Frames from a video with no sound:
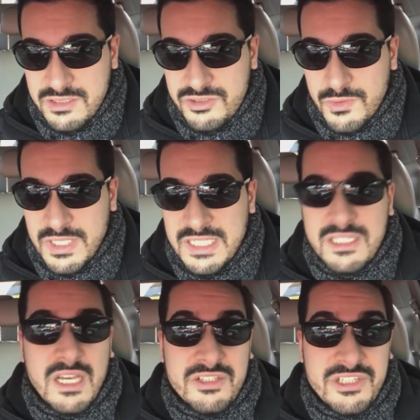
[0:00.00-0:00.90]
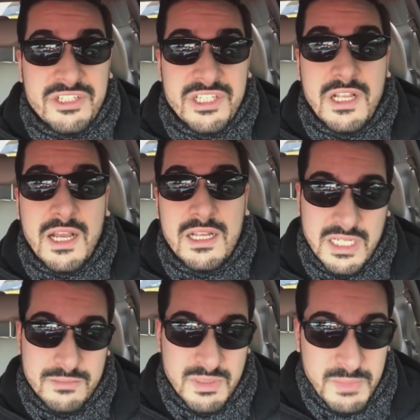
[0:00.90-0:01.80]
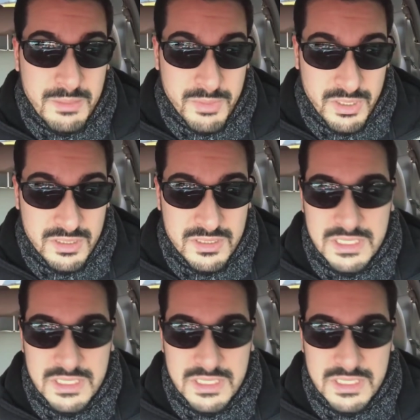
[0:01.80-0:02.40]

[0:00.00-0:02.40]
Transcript: joining the SCCA. I am a member.